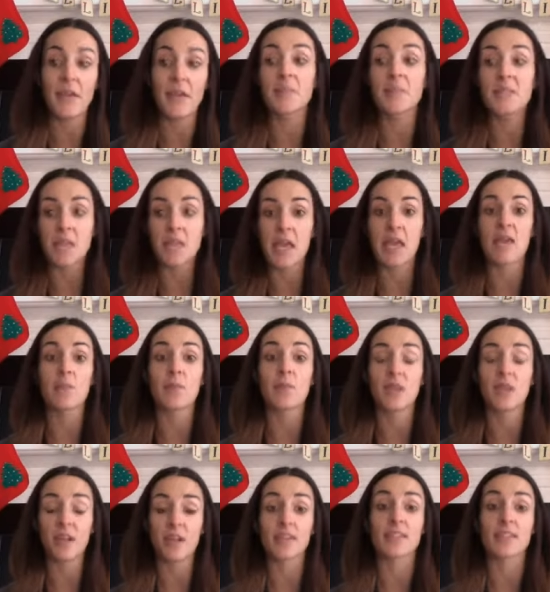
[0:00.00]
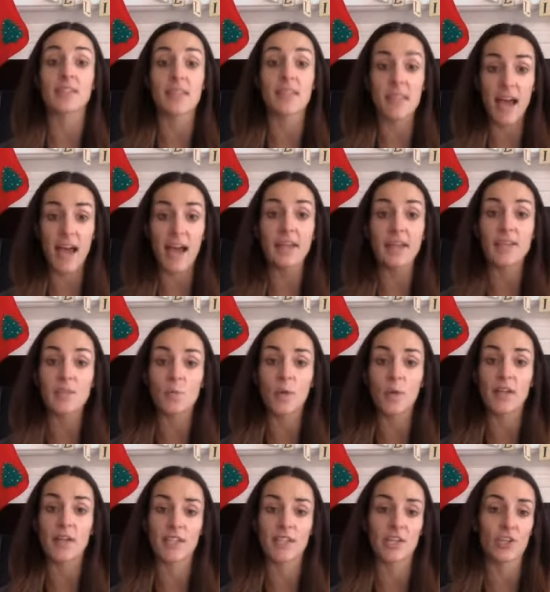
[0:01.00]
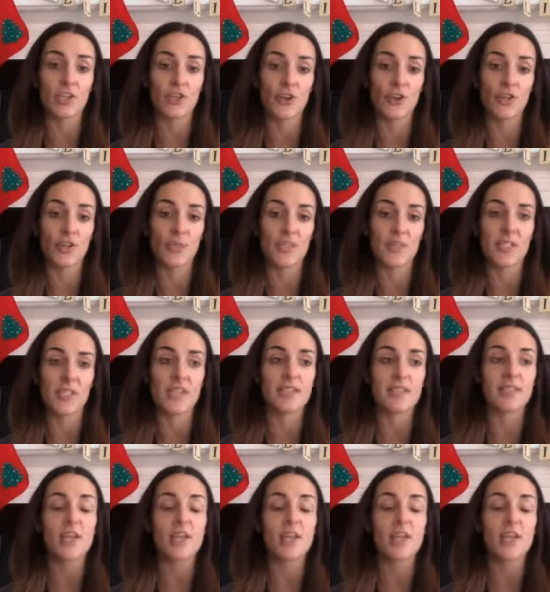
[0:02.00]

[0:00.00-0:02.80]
I'm saying it because that is what is going to grow your business.